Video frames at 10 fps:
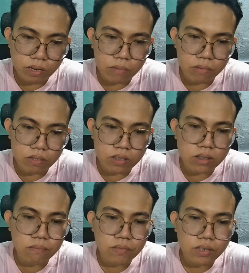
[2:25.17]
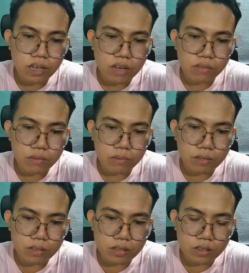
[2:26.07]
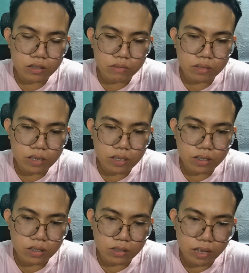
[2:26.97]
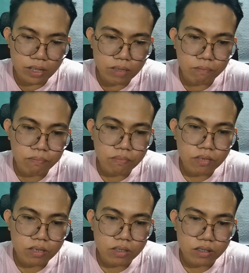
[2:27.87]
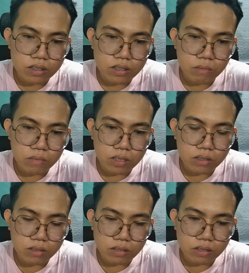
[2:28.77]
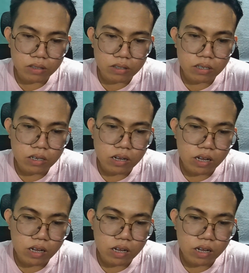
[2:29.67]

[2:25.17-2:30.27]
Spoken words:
The problem is every word is equivalently distant. The system cannot learn.